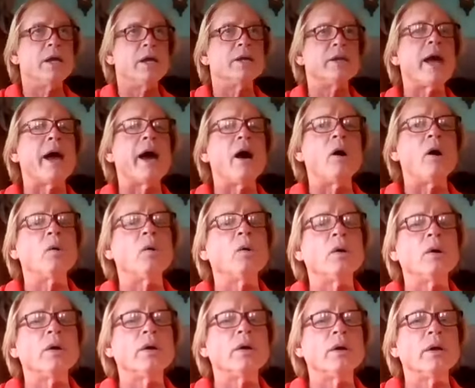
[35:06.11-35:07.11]

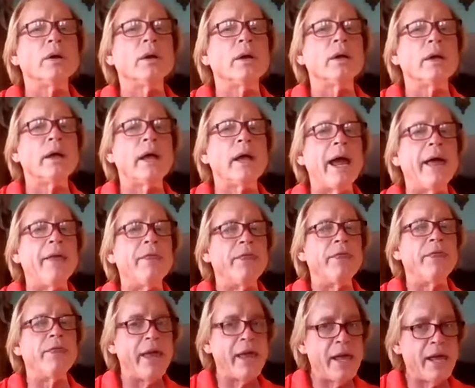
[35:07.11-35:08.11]
Now, and
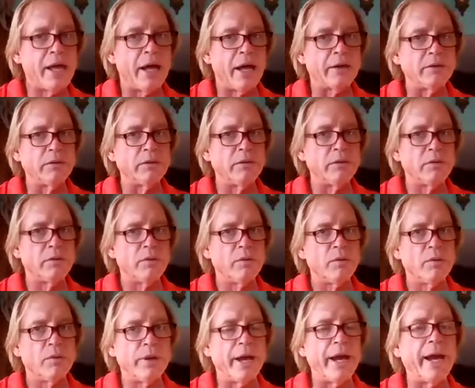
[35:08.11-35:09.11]
then
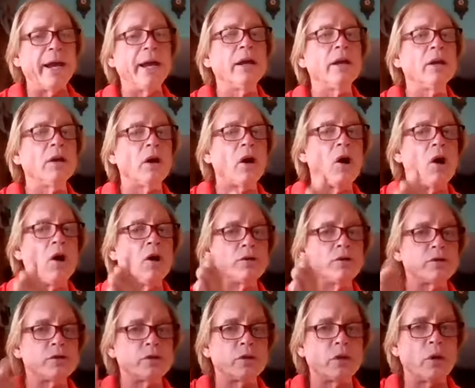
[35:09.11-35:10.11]
they
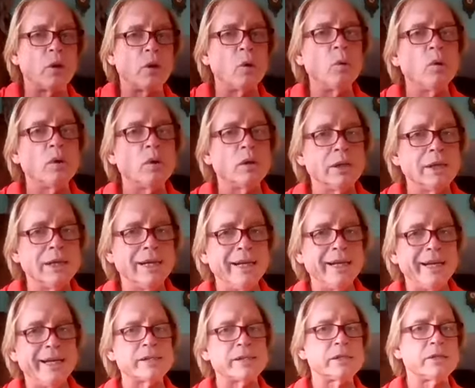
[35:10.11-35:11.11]
also
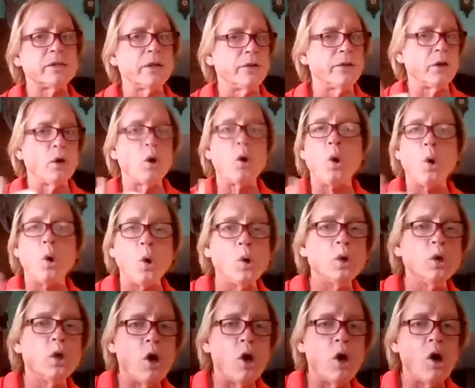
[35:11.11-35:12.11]
list the
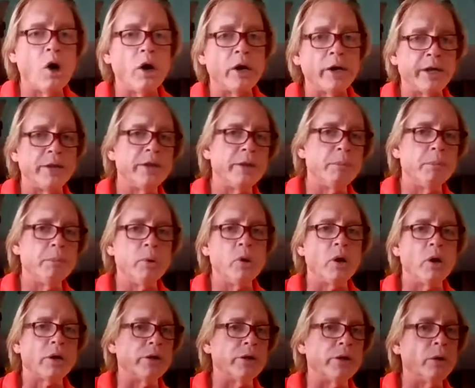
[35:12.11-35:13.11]
whole law in the
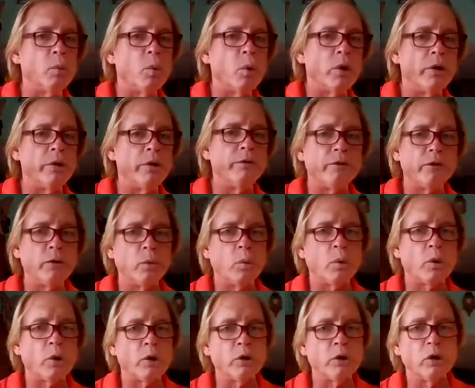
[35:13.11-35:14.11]
book, the word for
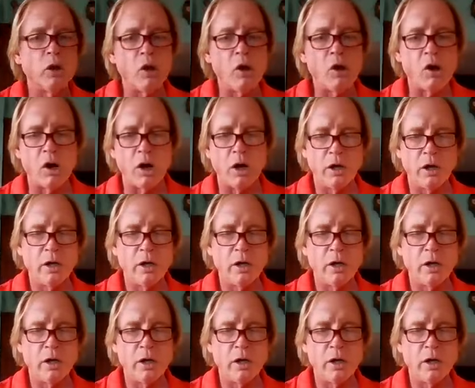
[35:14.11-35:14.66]
word law,